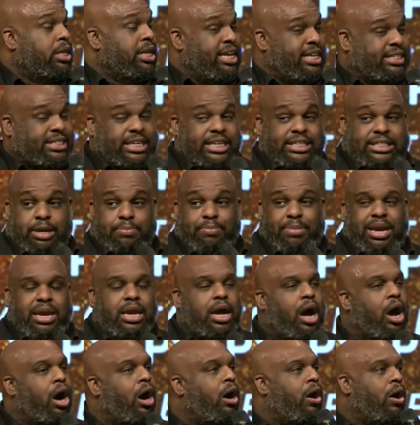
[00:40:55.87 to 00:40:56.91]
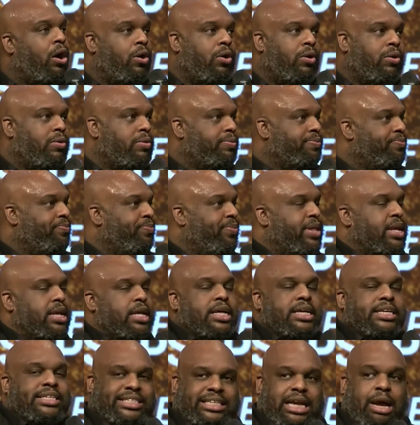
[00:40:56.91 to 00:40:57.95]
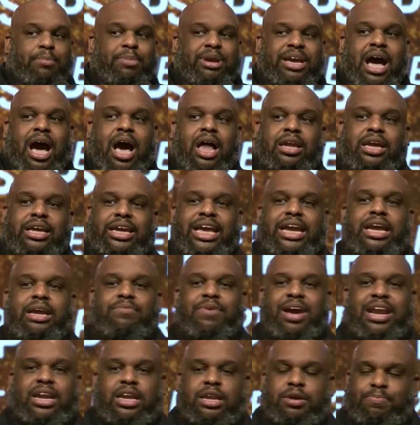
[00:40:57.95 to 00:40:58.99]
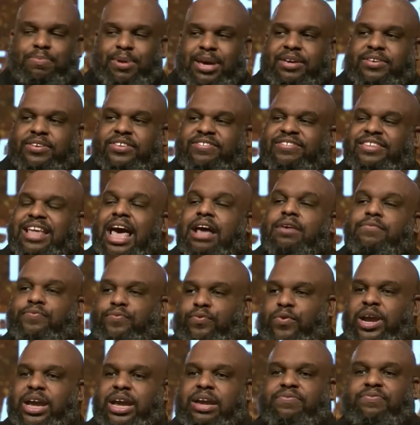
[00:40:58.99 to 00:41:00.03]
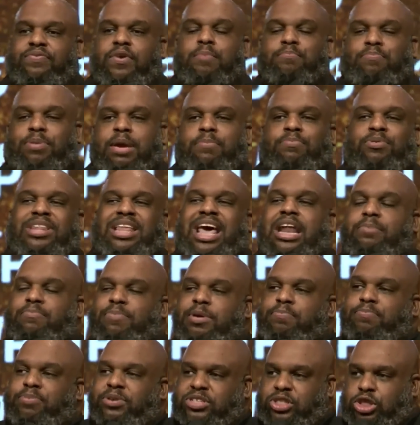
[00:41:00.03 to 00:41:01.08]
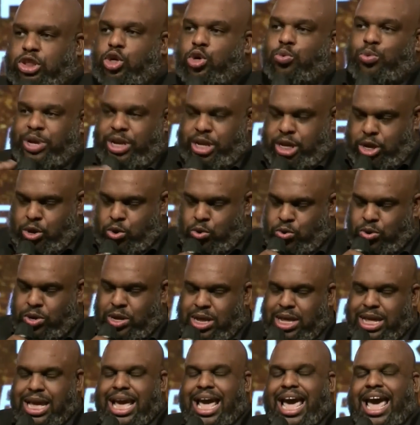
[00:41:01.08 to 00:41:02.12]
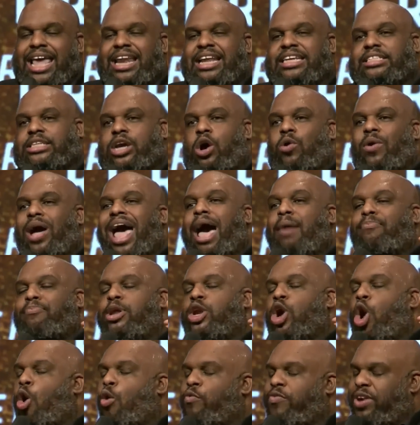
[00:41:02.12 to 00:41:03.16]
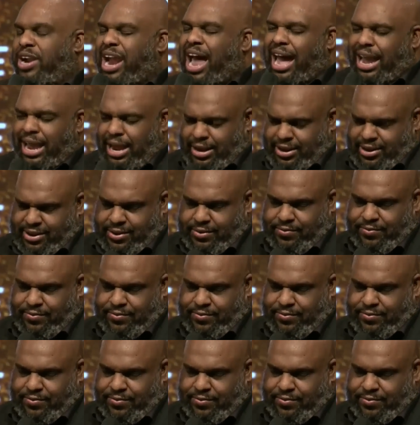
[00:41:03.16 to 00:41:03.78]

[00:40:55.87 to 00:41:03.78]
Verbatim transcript: Listen to me. Uh oh. Some of y'all are getting ready to be set free from people that have been pursuing you, and it's gonna happen overnight.